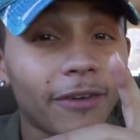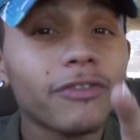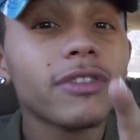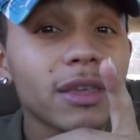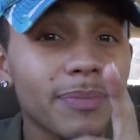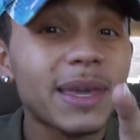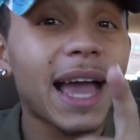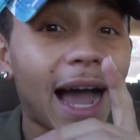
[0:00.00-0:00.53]
definitely
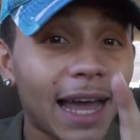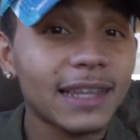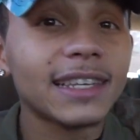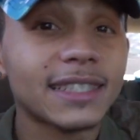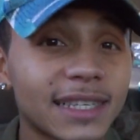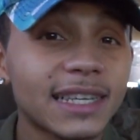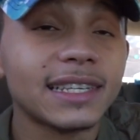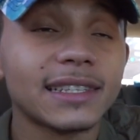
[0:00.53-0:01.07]
behind the
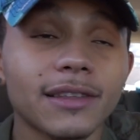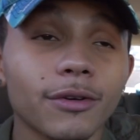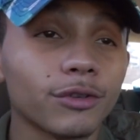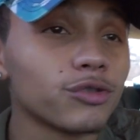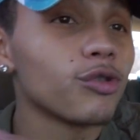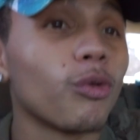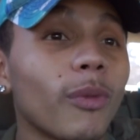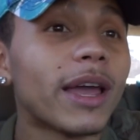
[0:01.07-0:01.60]
scenes they were
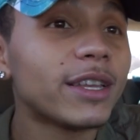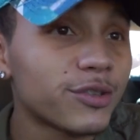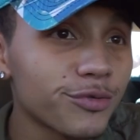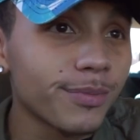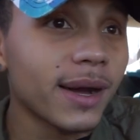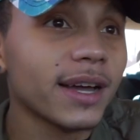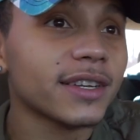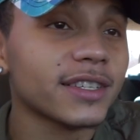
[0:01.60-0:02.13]
doing way too
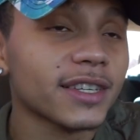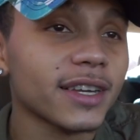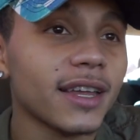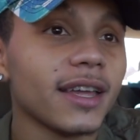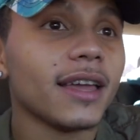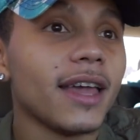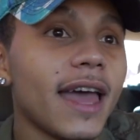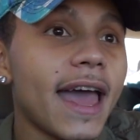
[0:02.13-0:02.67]
much.
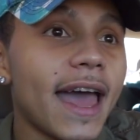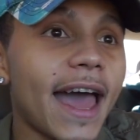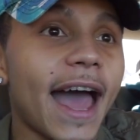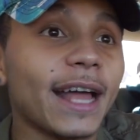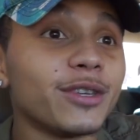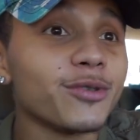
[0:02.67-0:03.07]
Way too As much.